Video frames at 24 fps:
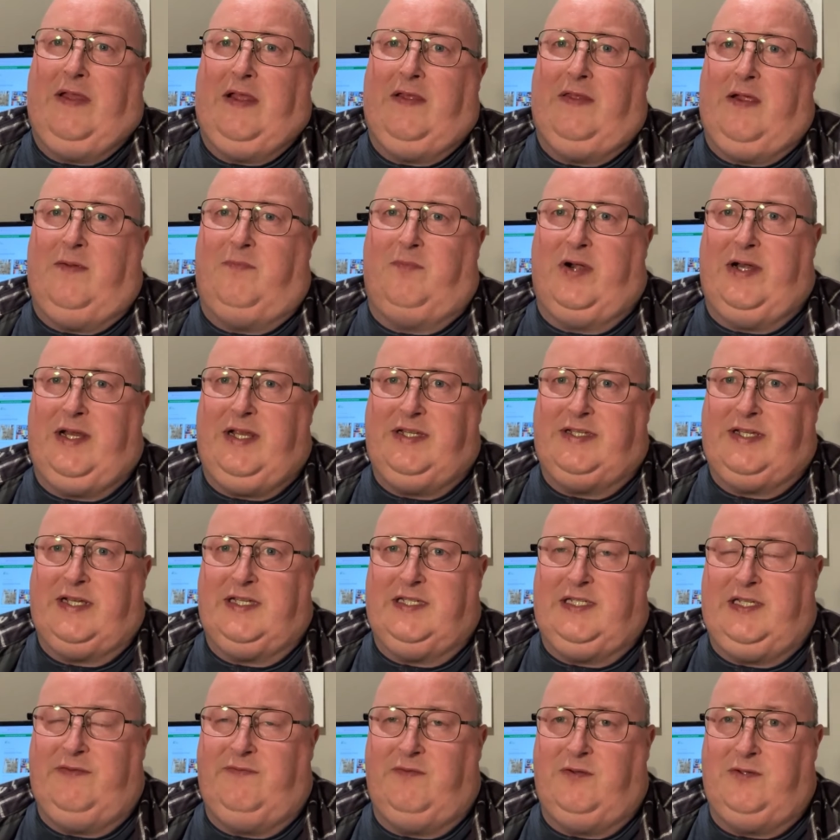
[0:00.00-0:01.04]
think they're pretty
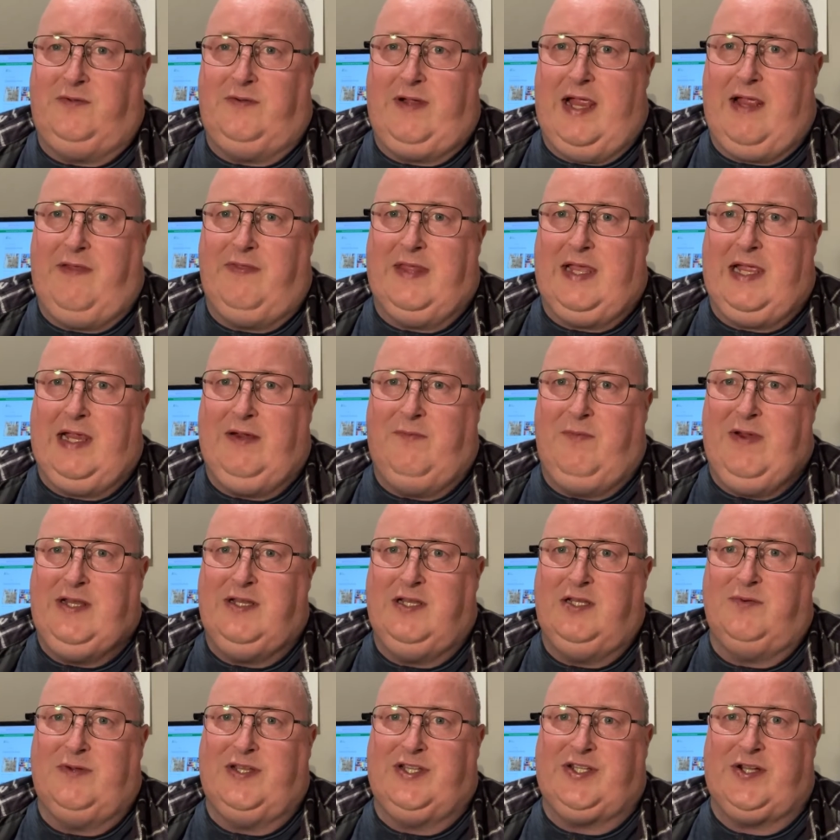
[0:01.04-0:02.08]
successful, and they went
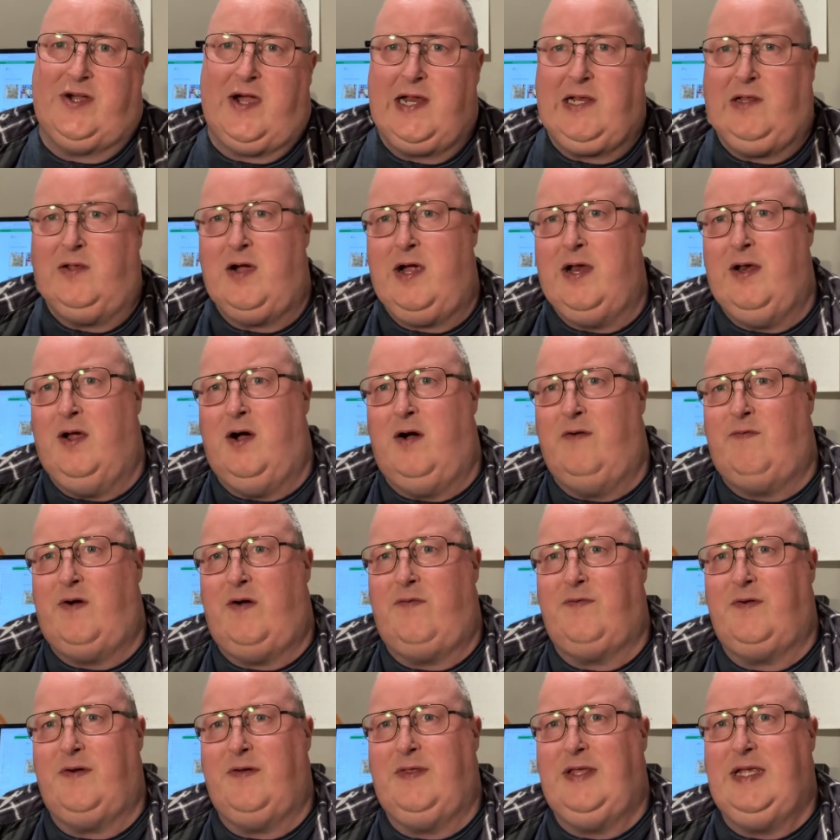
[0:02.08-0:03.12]
into a sideline of
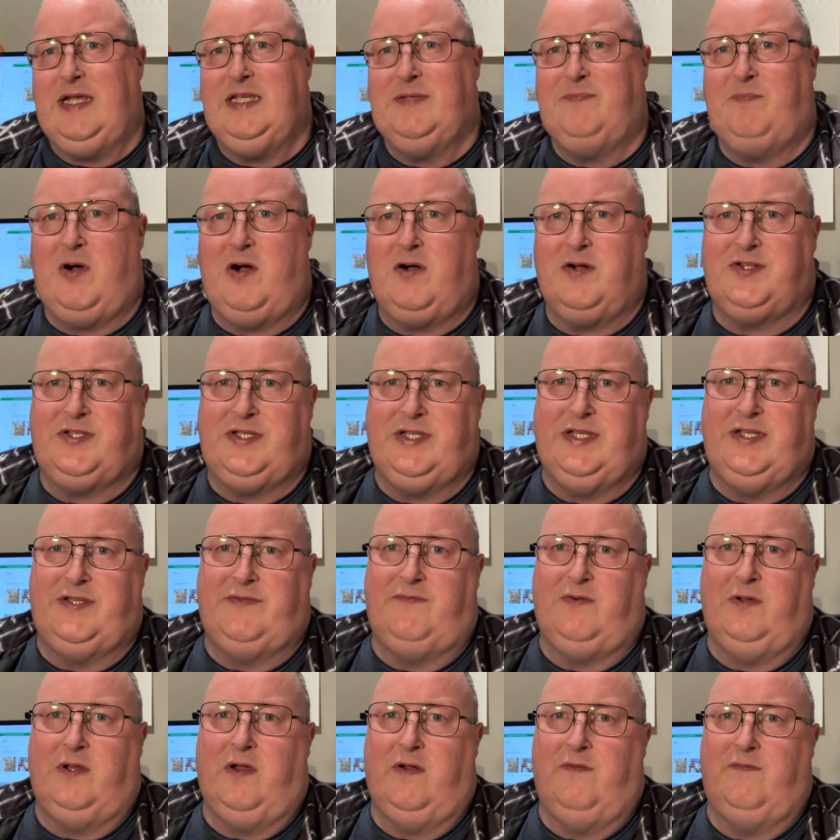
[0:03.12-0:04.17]
offering these boxes
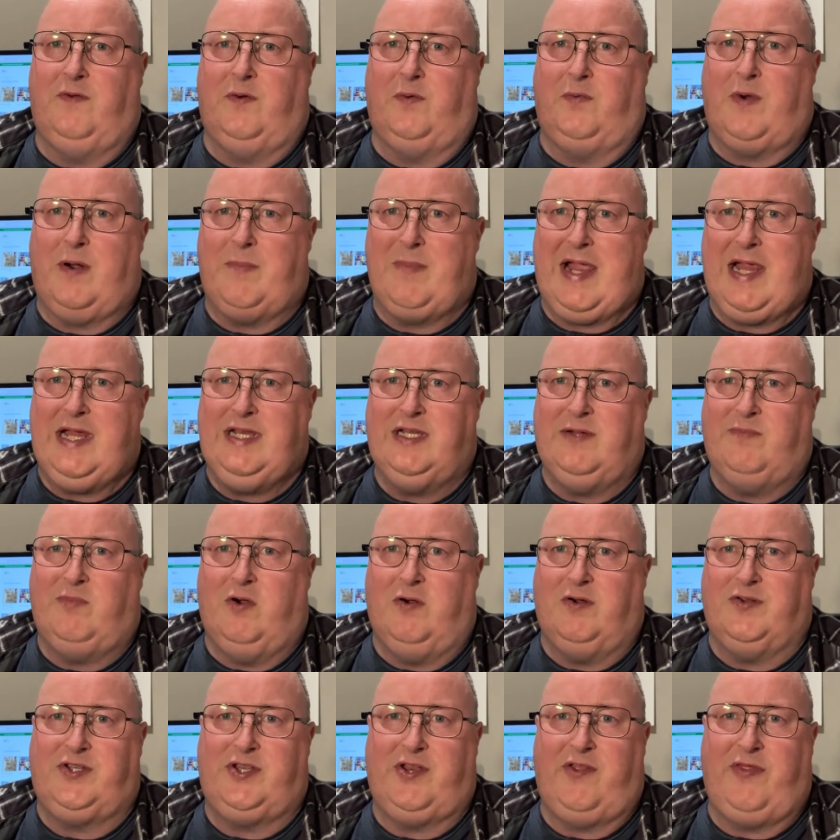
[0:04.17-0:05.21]
full of remainder
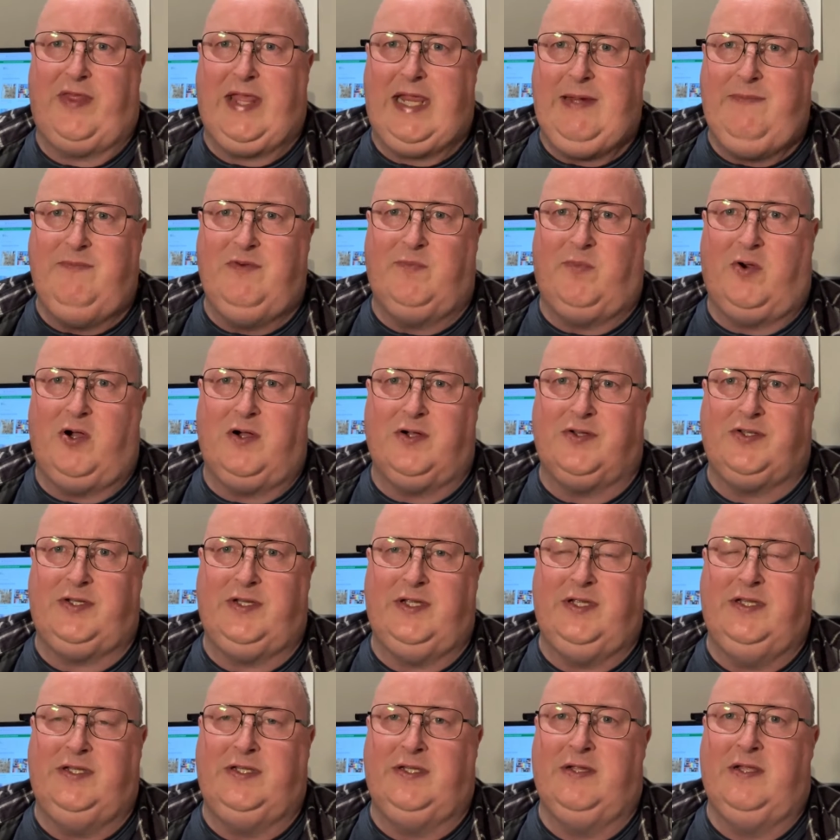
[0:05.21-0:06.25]
books, themed
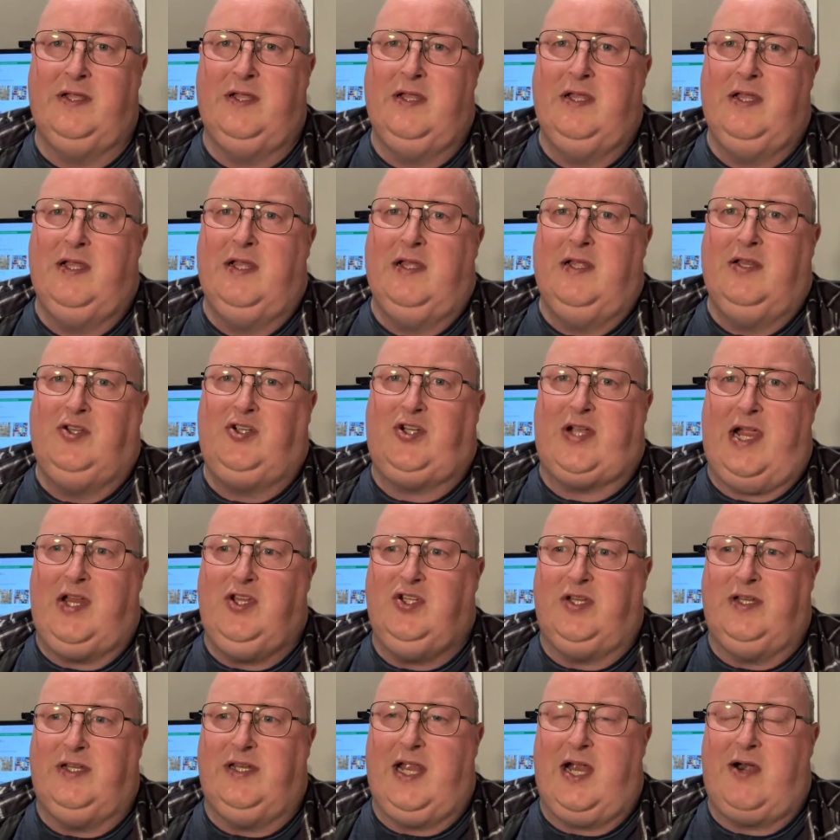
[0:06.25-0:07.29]
boxes,
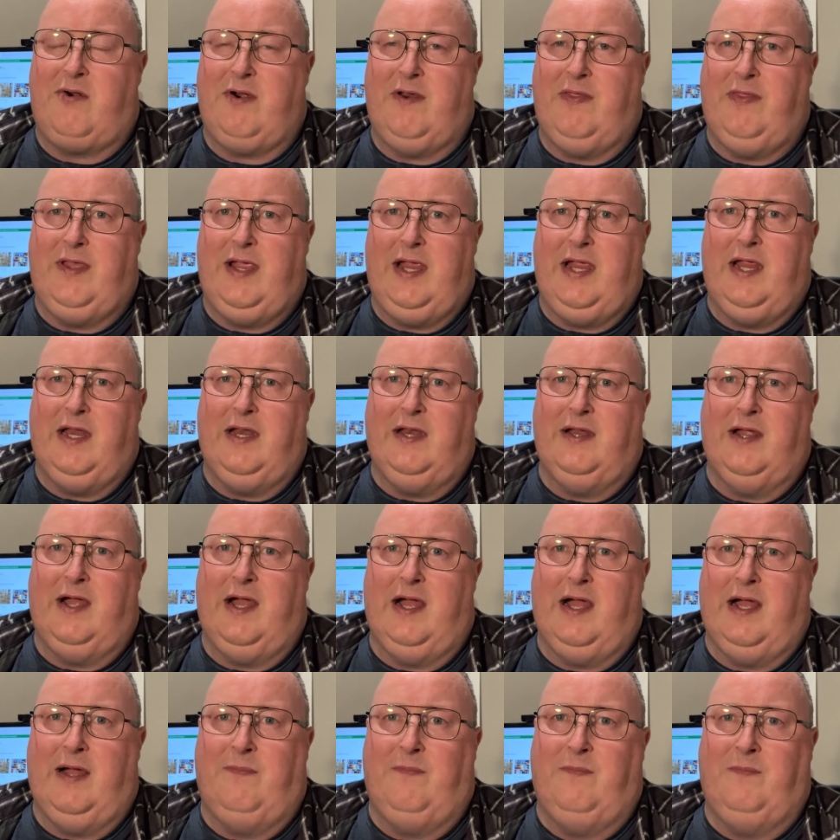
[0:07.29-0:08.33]
changing now and
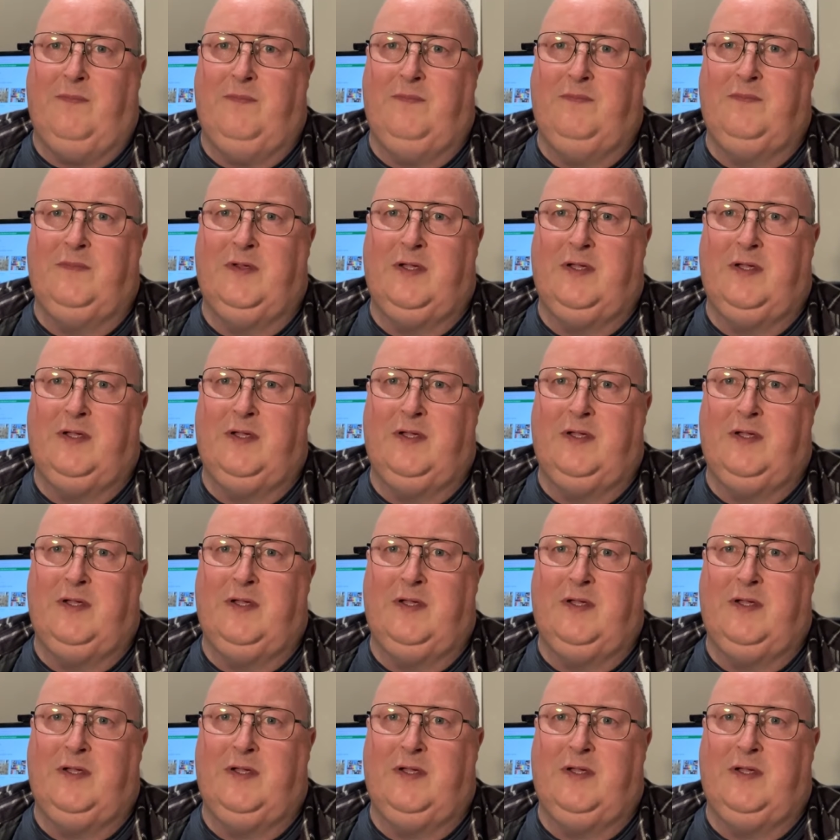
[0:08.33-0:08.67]
then.